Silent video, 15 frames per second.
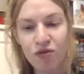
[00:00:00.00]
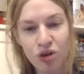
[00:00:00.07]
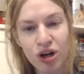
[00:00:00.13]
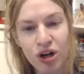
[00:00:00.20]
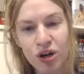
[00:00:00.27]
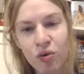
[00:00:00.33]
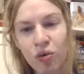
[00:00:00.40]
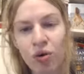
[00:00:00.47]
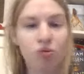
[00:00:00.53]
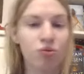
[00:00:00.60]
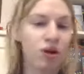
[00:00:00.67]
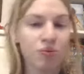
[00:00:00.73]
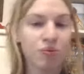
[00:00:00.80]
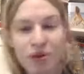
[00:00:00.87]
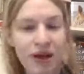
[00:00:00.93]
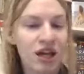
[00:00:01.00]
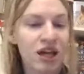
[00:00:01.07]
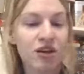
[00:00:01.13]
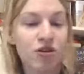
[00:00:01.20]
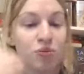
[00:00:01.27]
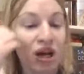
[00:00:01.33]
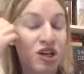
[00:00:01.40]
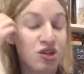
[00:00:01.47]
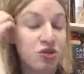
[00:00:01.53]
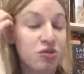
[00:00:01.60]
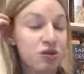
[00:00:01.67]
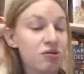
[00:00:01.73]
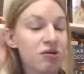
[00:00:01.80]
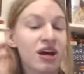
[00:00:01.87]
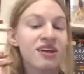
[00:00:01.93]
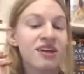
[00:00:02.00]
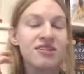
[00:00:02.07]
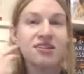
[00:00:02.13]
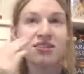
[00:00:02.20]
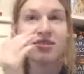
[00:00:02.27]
for you or making major rewrites,